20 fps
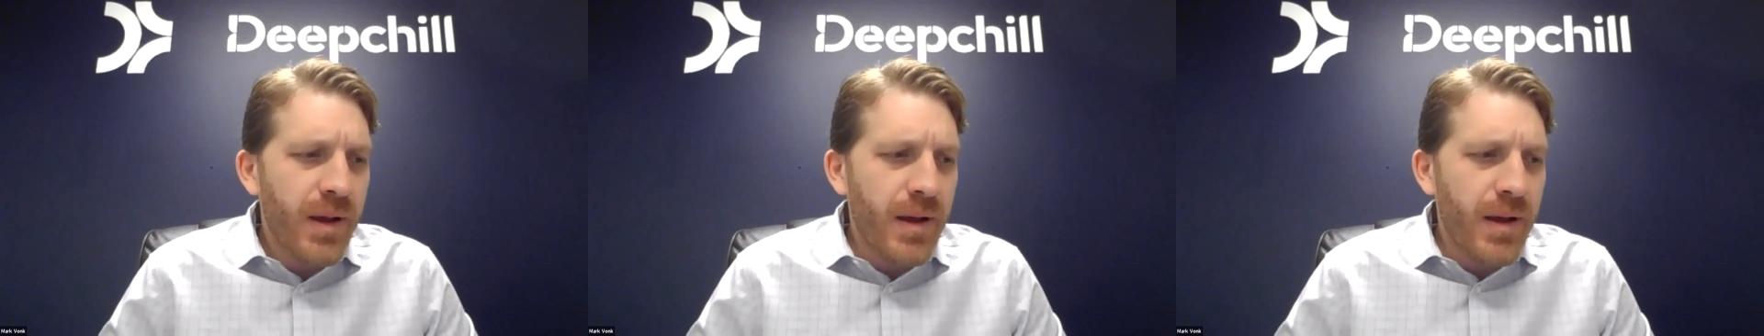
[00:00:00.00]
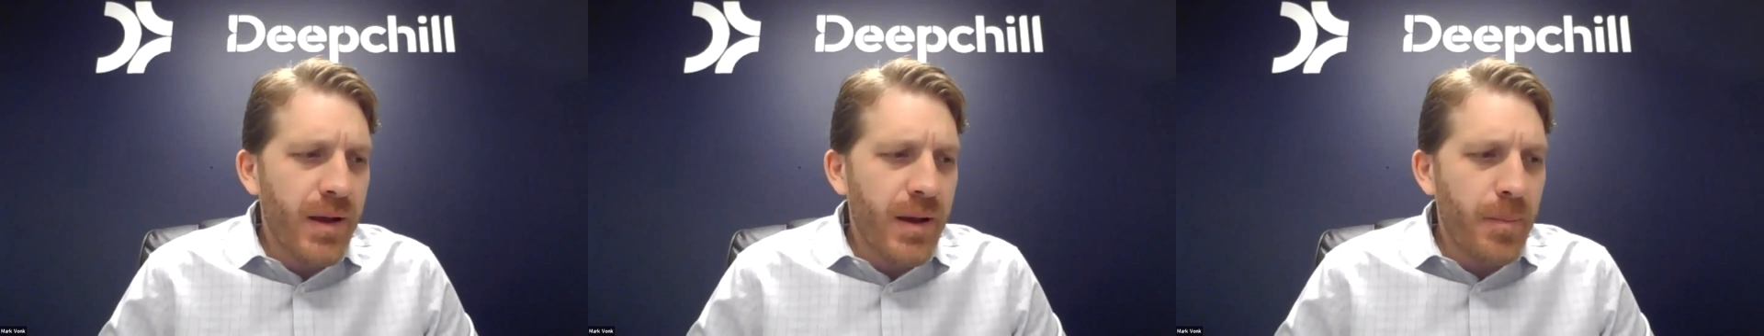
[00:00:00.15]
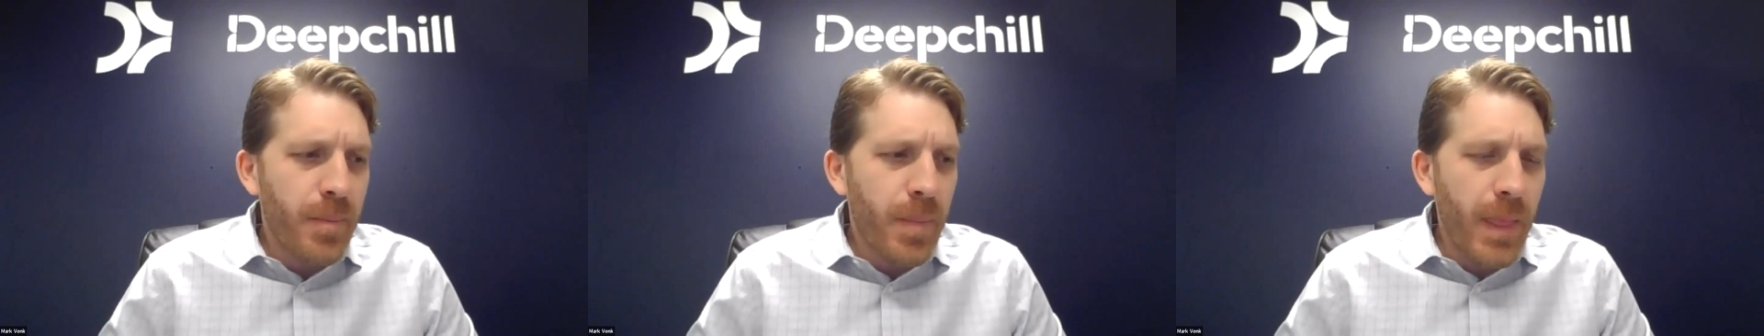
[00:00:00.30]

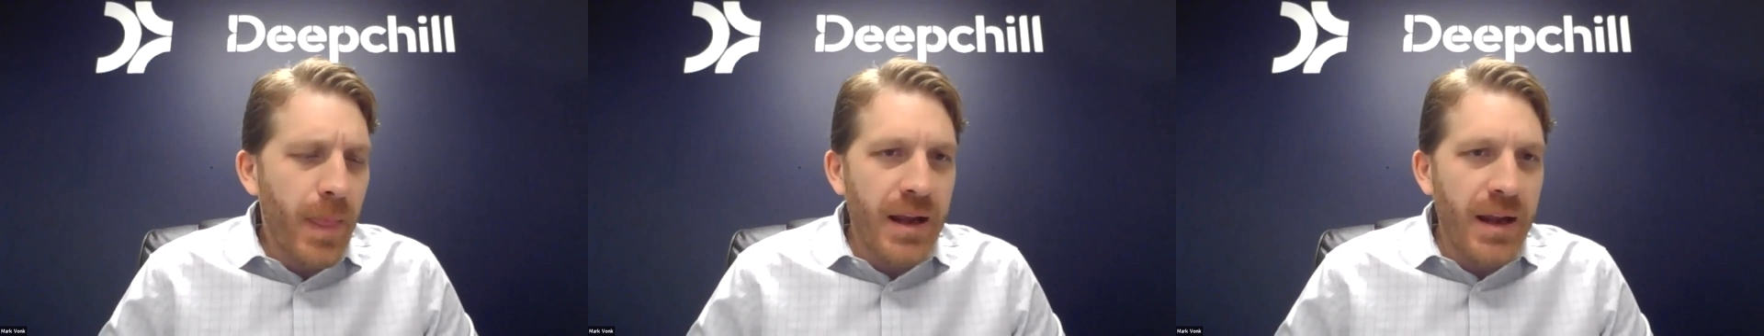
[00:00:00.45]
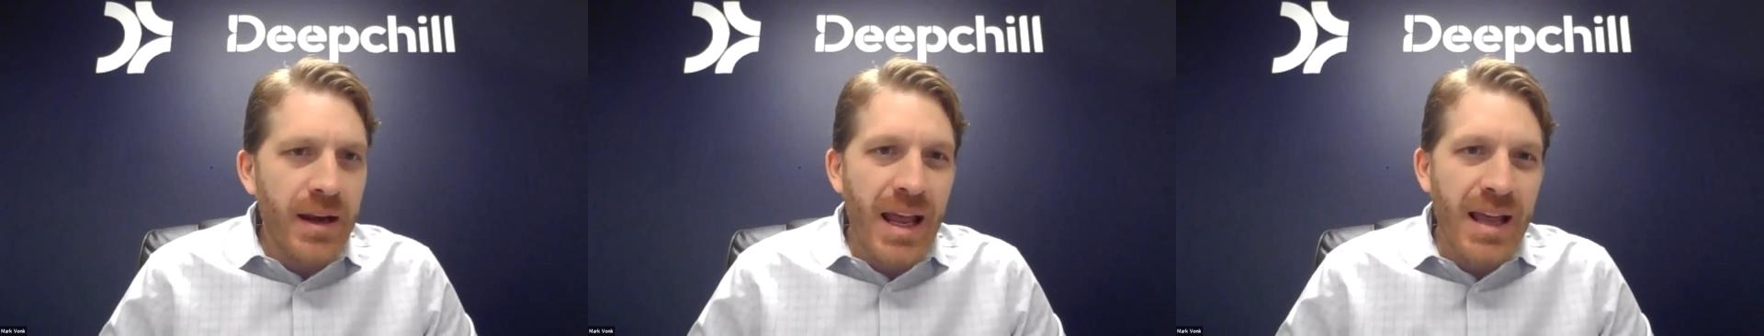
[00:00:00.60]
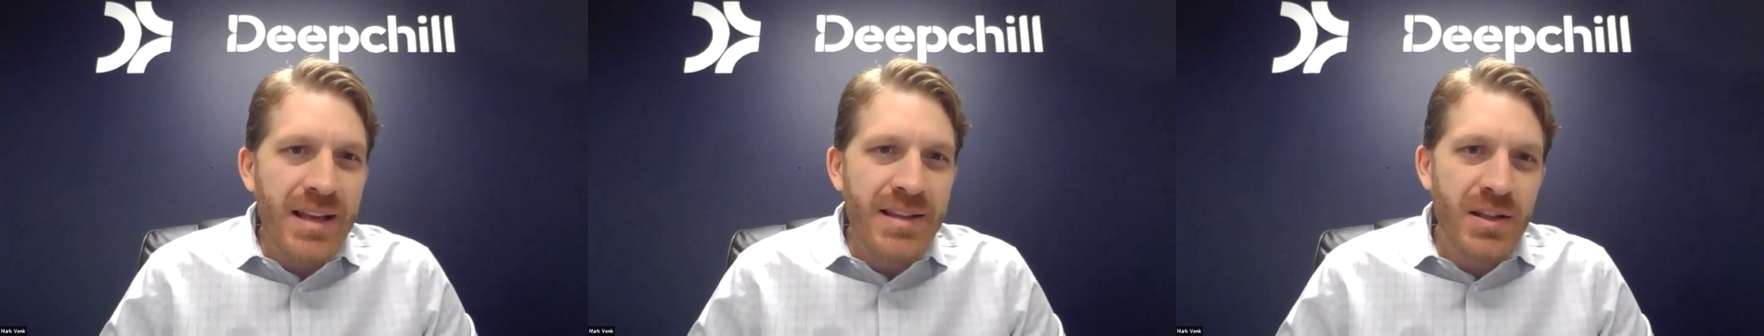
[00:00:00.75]
Um,
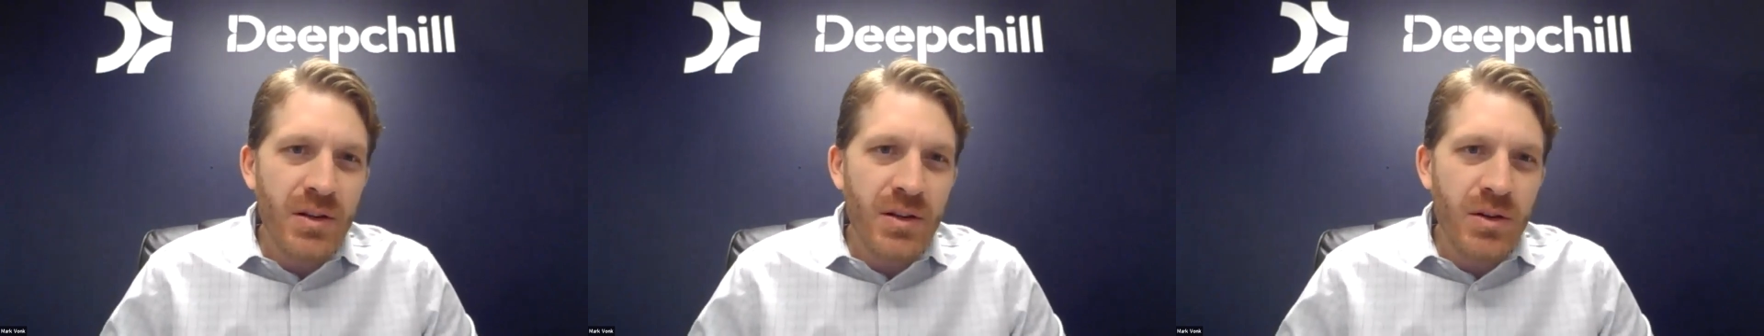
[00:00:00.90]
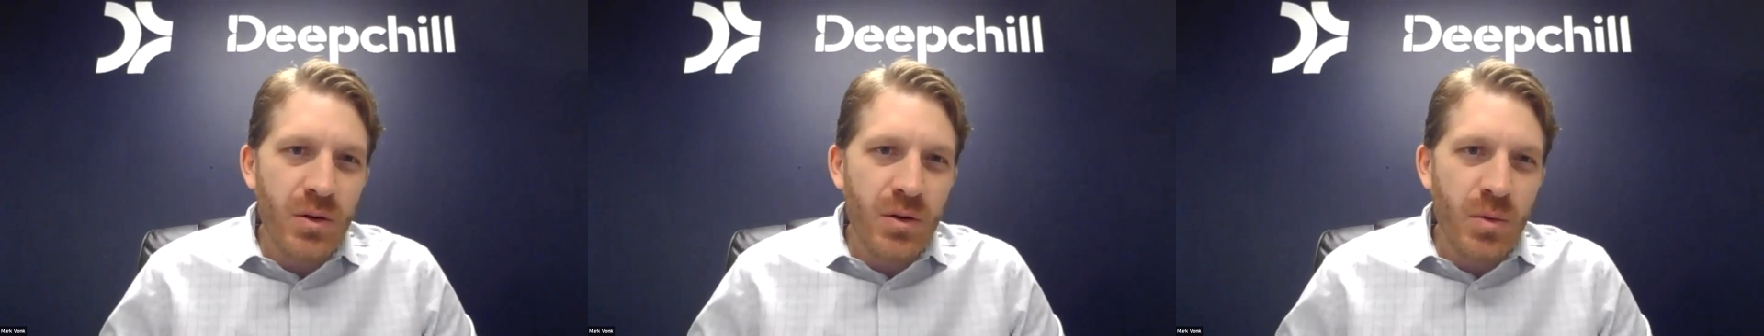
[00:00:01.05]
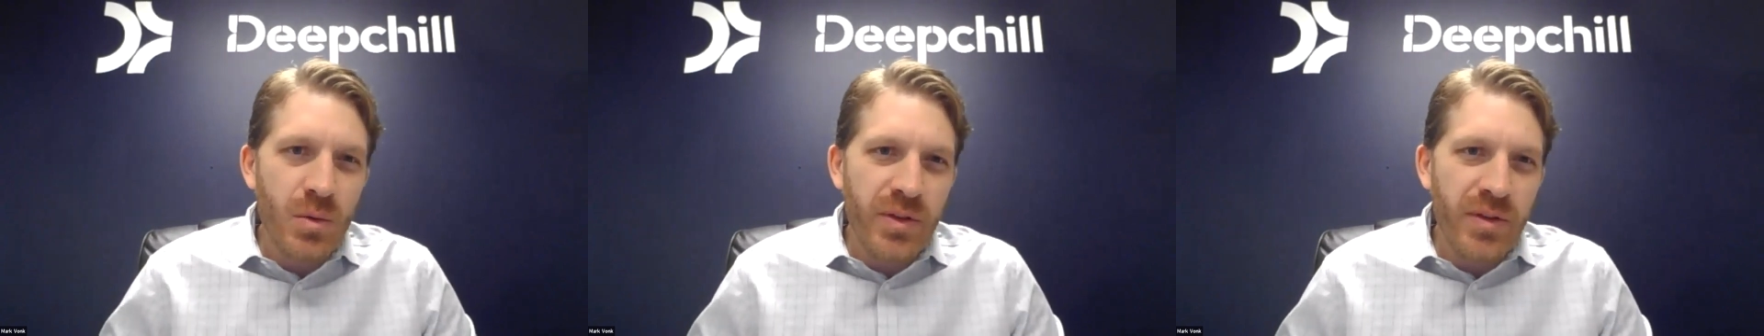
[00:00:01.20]
and it has to
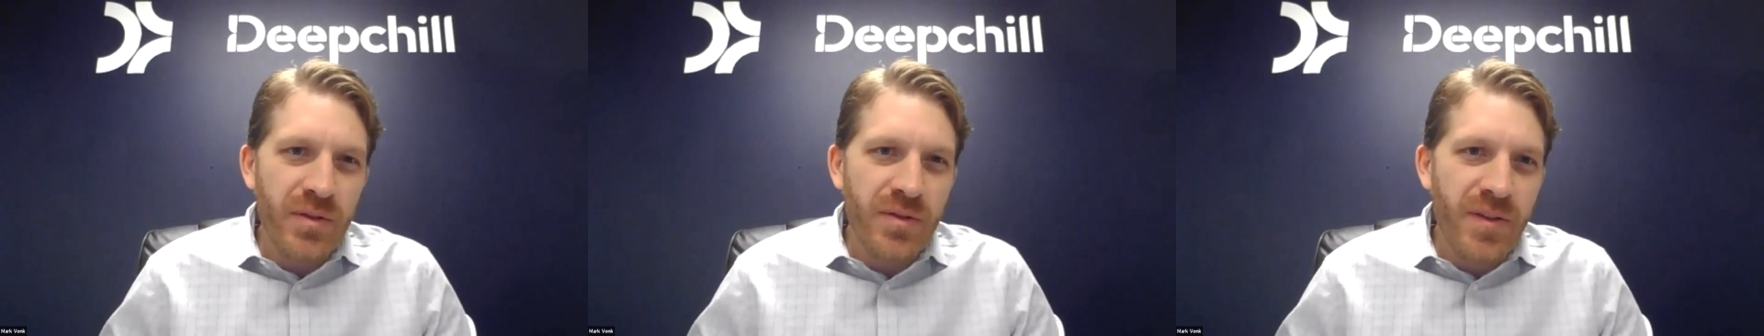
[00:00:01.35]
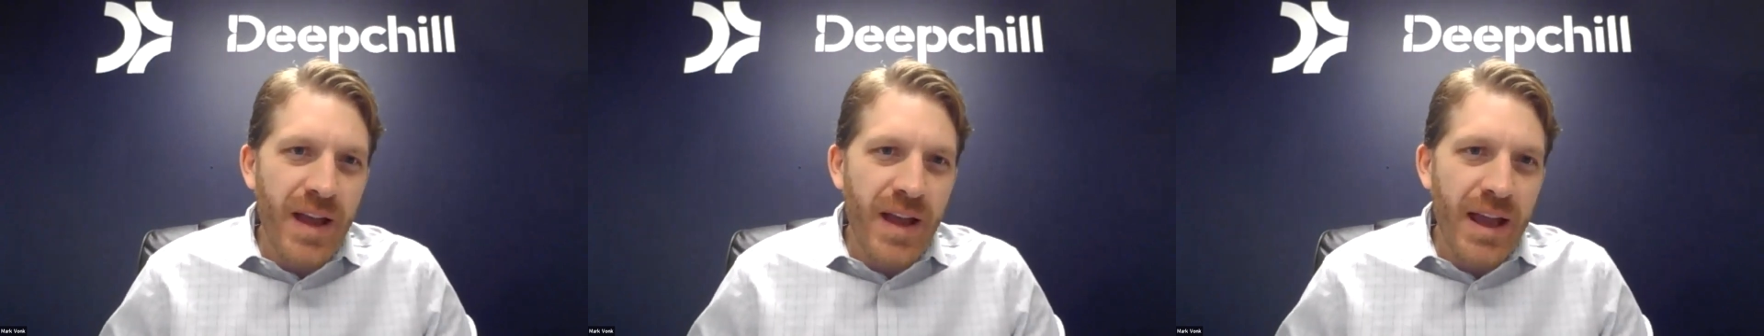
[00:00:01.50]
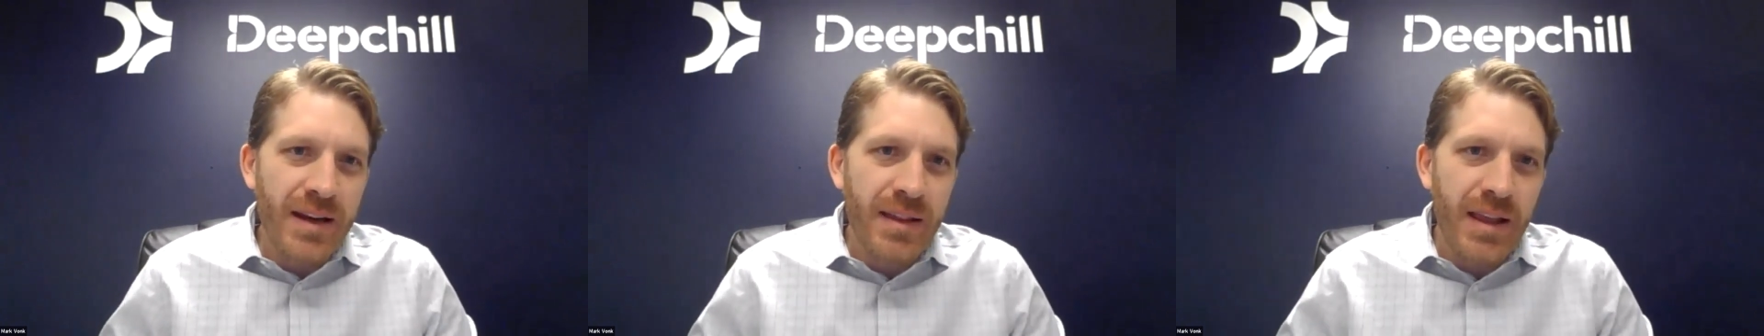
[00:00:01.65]
do with the
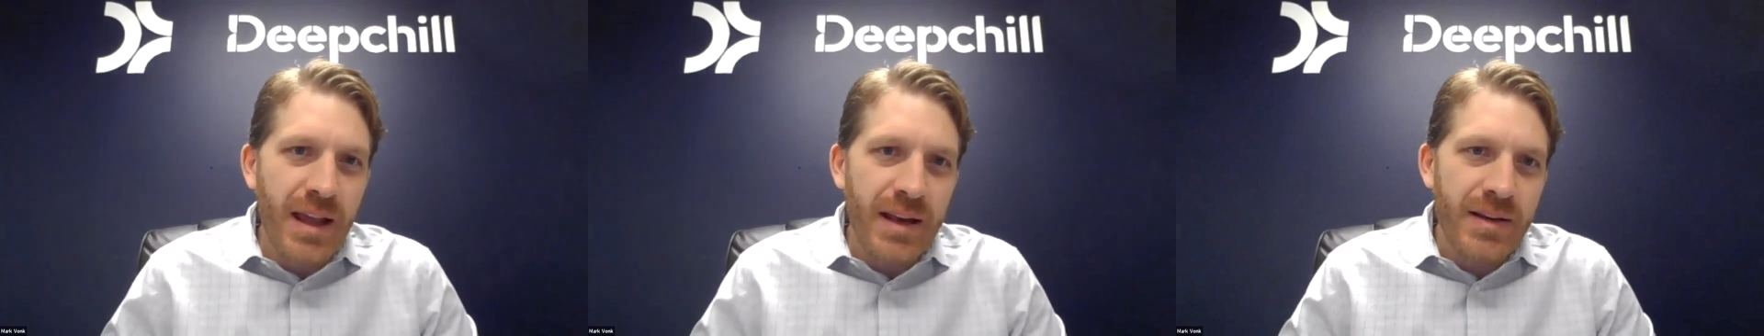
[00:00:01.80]
fact